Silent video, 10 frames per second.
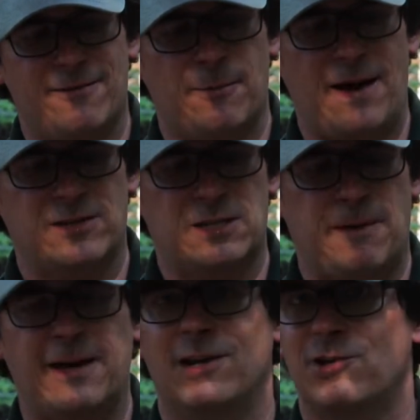about
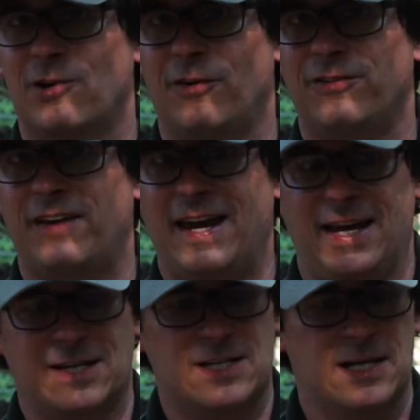spotted turtle
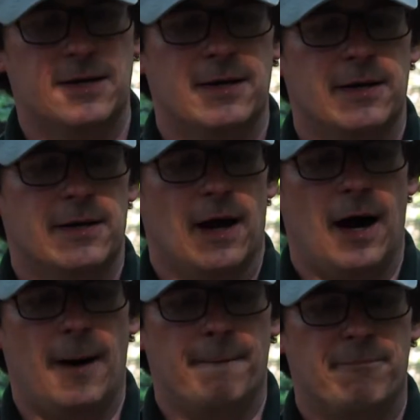sightings.
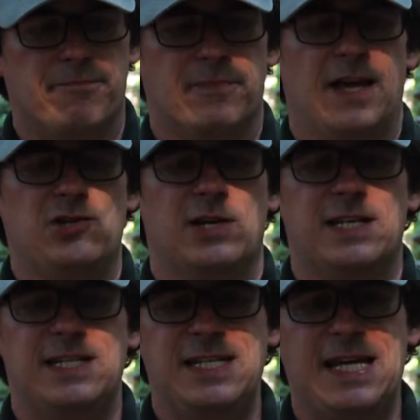As you
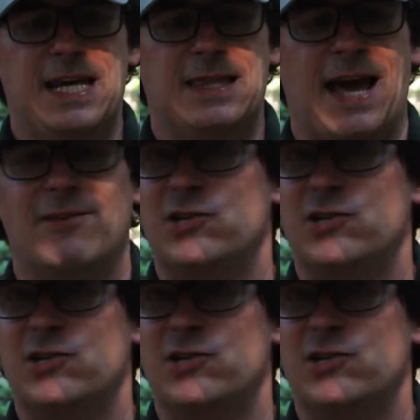can see, they have a